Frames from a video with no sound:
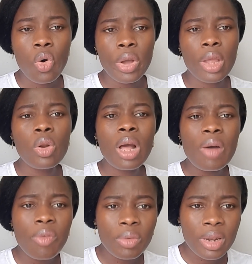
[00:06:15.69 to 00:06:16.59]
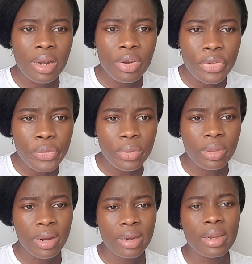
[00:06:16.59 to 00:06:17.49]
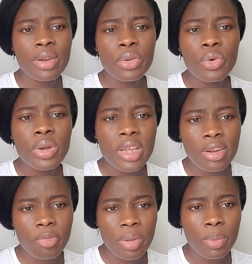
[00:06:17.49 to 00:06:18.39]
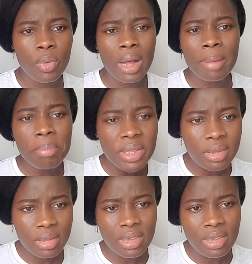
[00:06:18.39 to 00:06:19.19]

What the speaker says: Okay, look out for the new trend, the new need of people, and meet it.